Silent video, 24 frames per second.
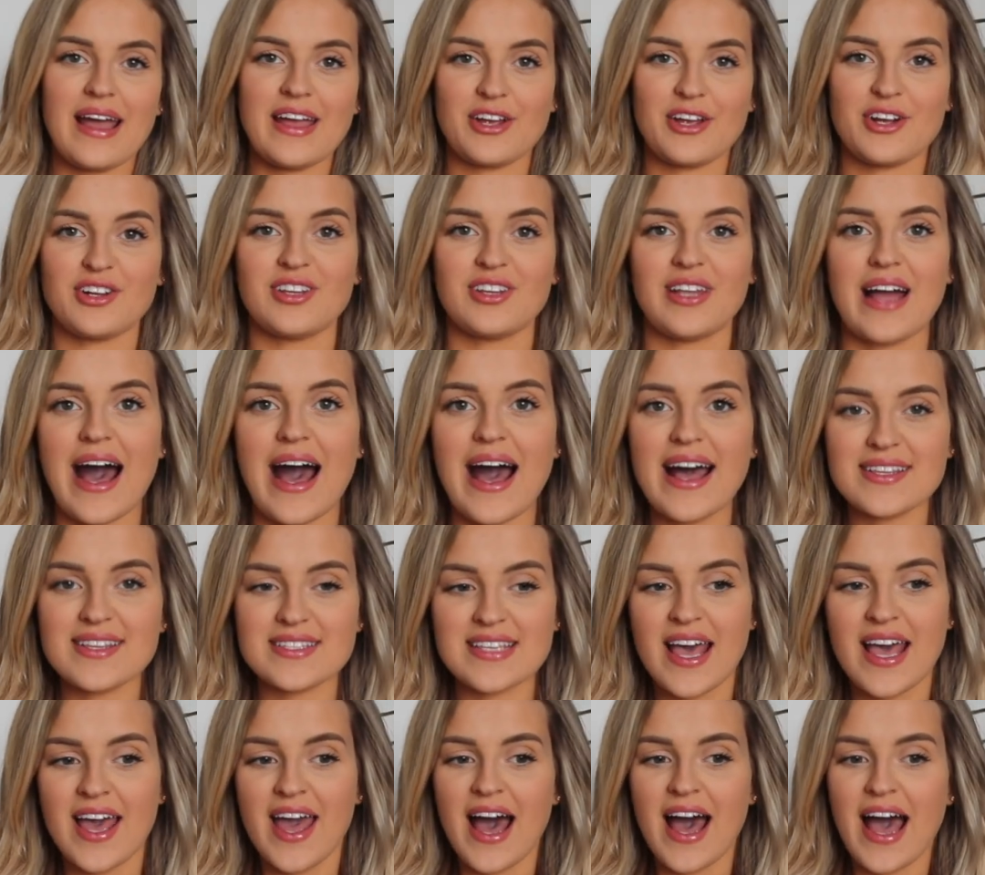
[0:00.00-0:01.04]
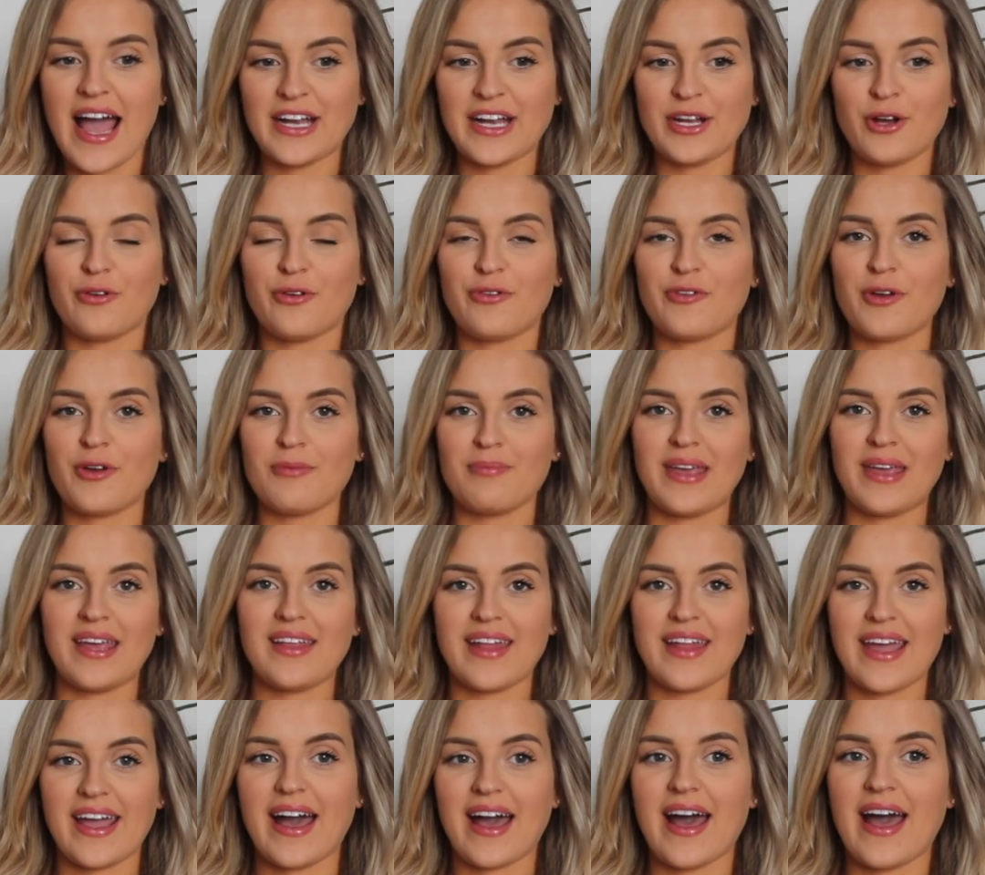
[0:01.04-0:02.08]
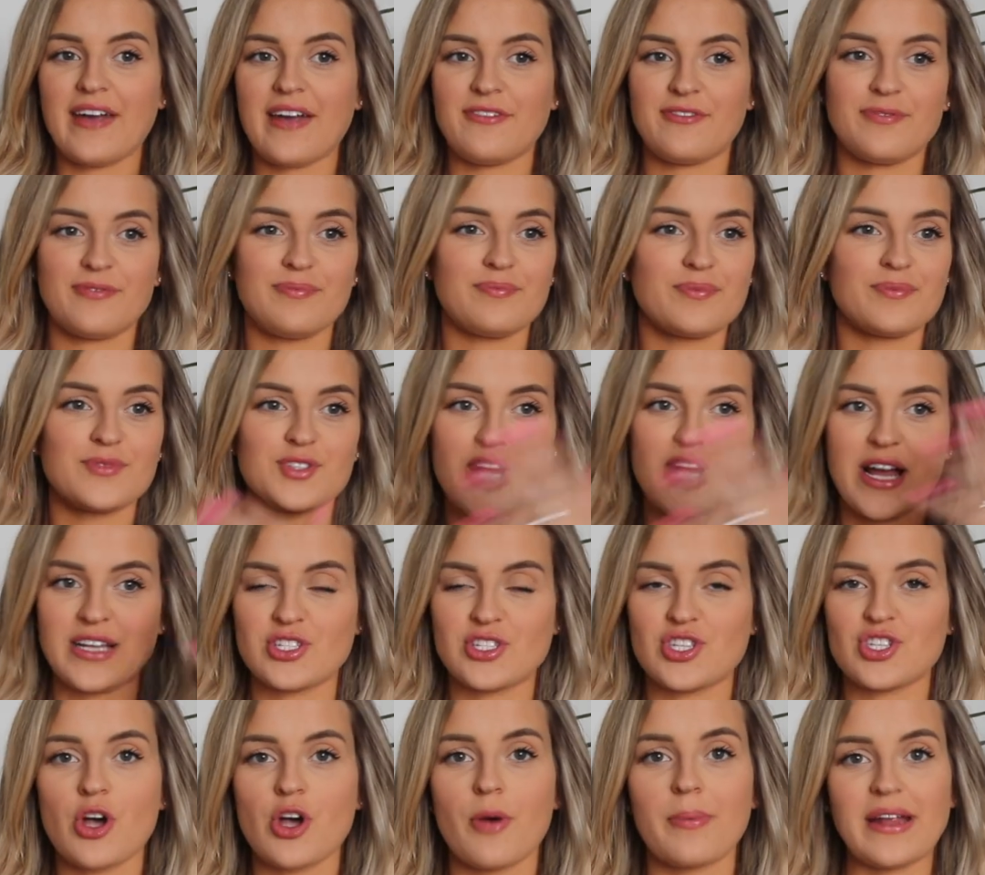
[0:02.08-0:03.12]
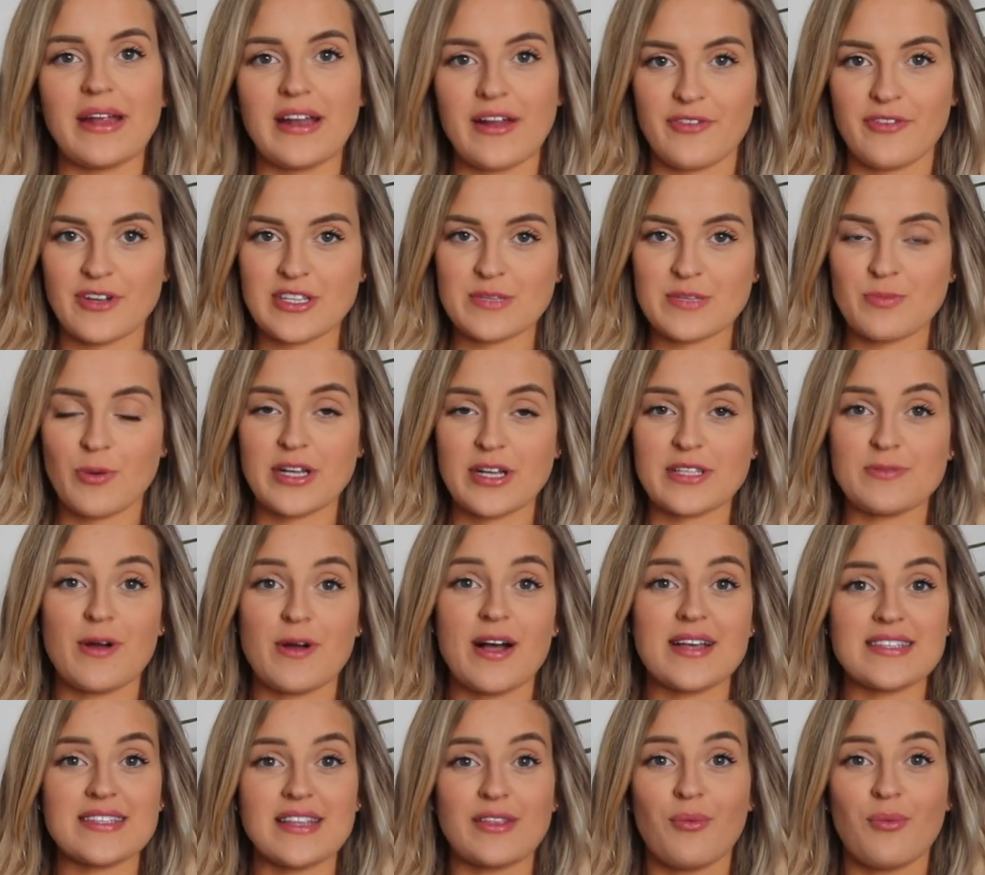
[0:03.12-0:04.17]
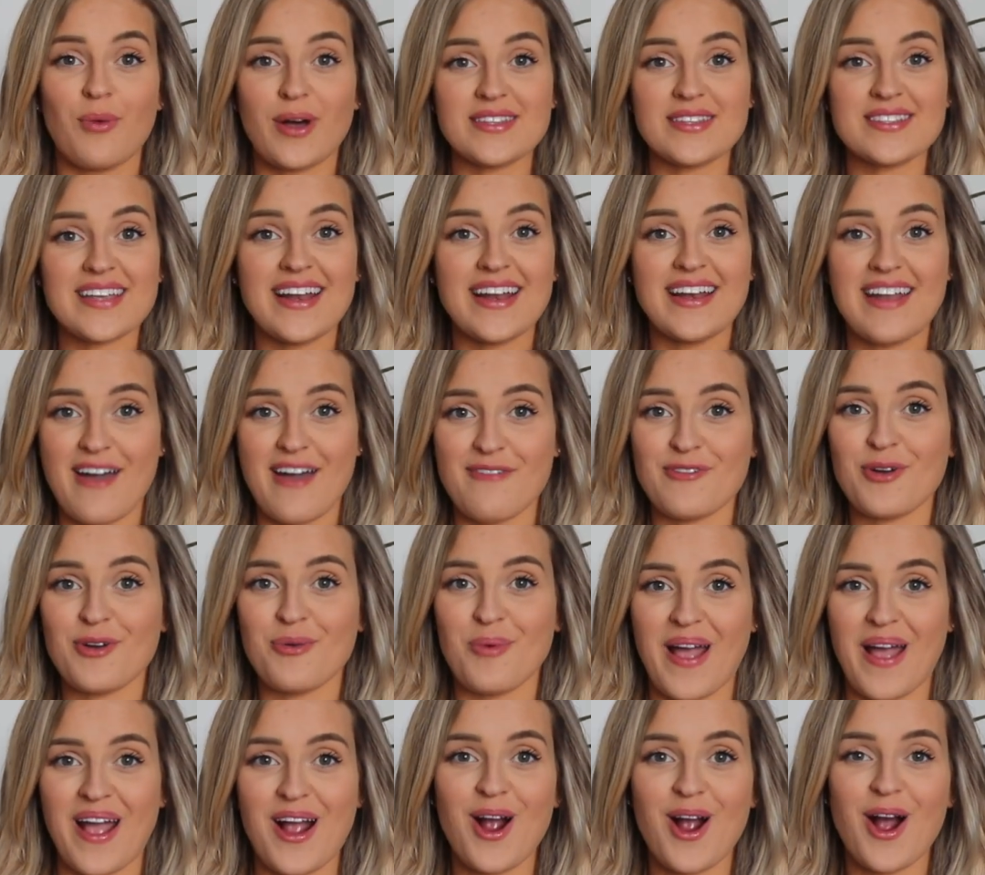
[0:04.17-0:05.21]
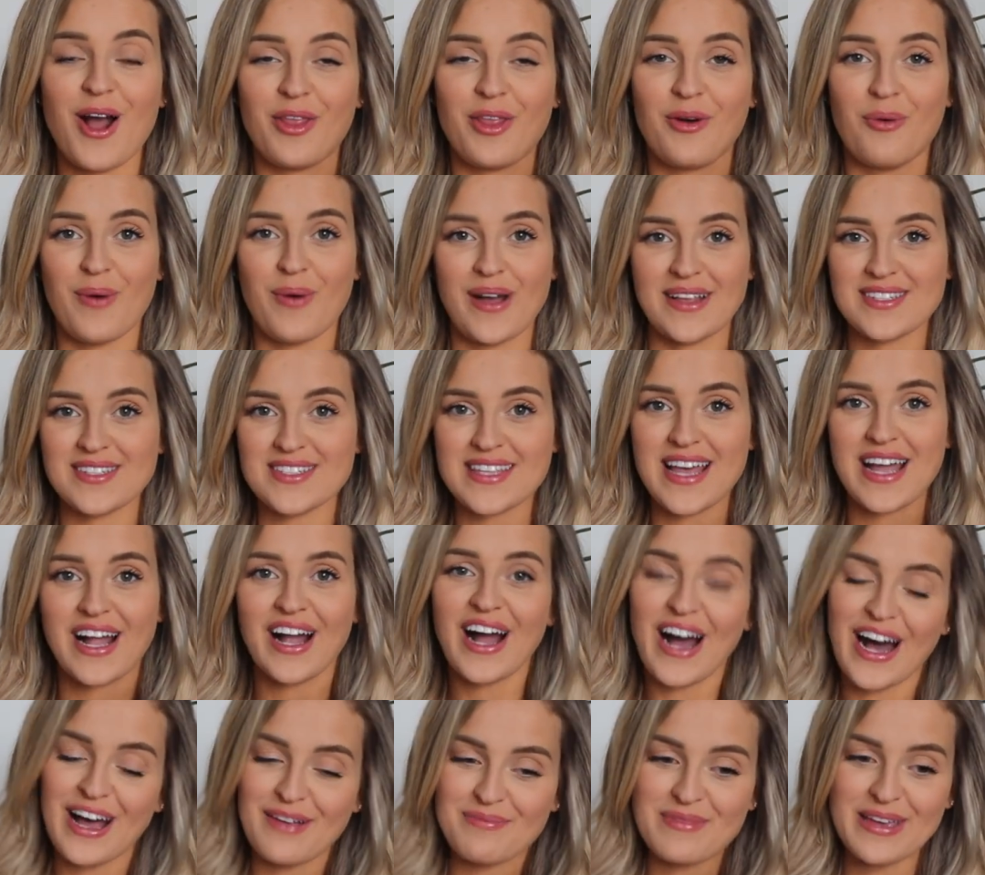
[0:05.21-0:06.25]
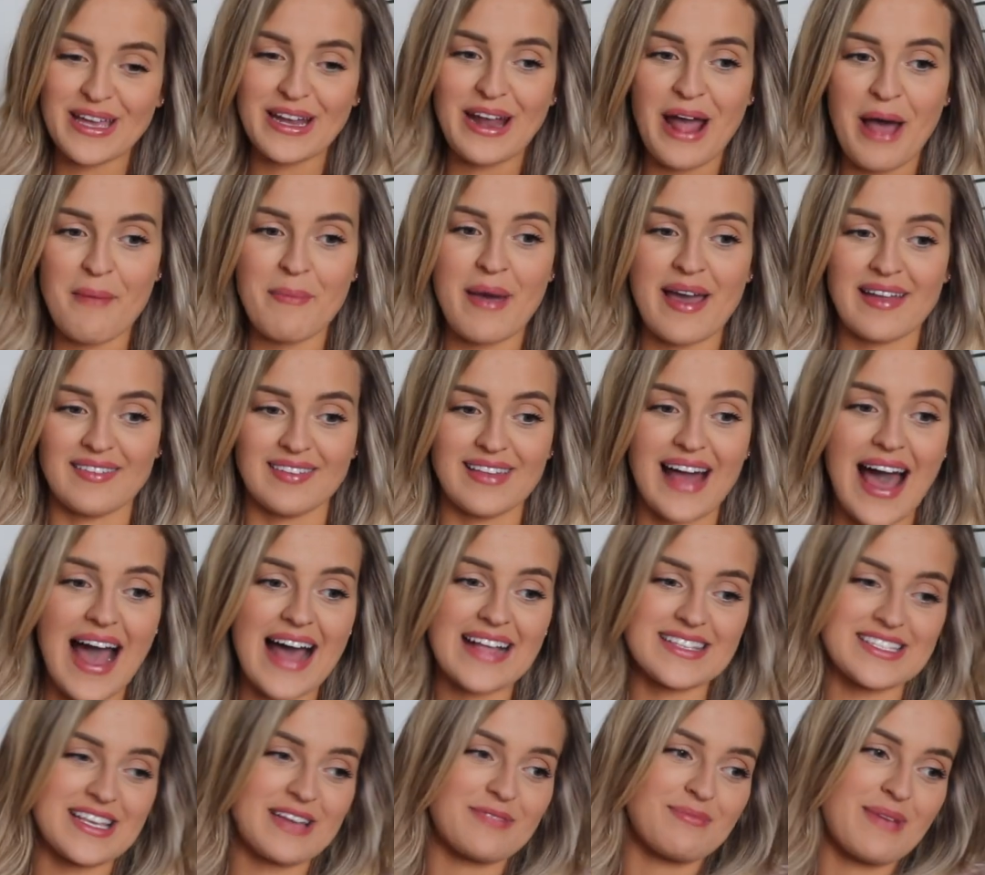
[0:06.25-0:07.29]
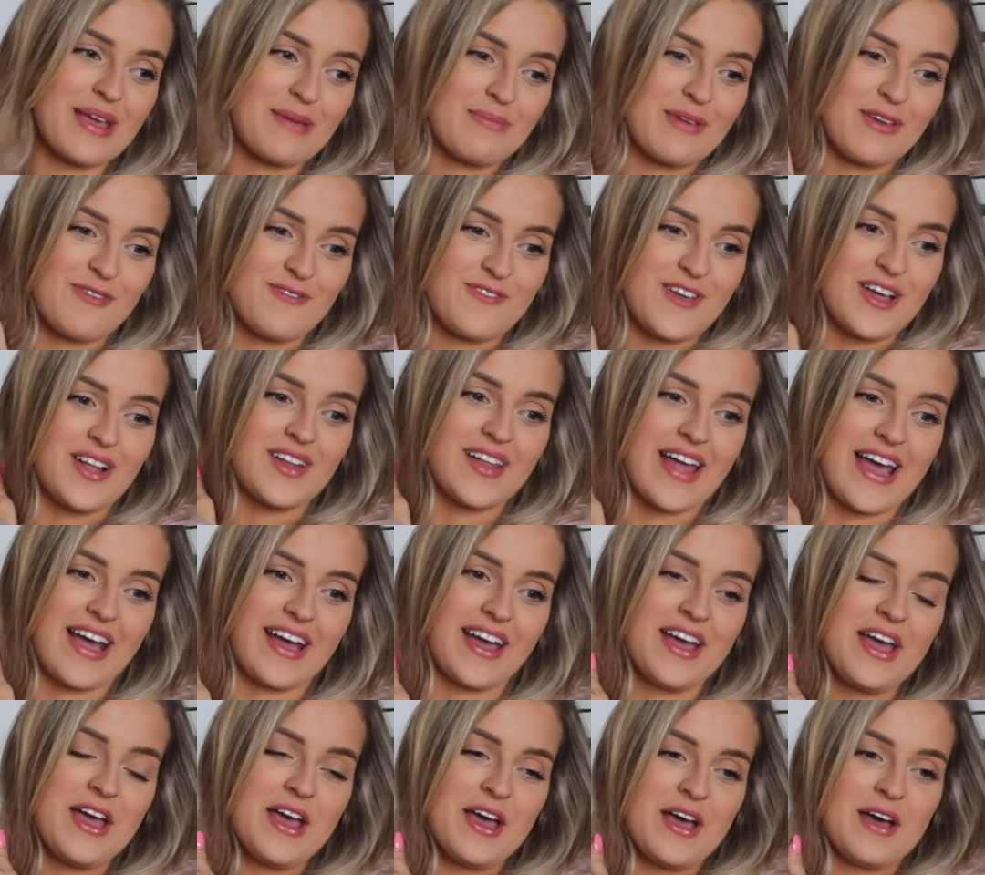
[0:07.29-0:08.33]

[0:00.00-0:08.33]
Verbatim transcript: your lats. I know for me, like I've tried so many different sports bras, and the ones I never wear are the ones that cut me in at my lats and make me feel like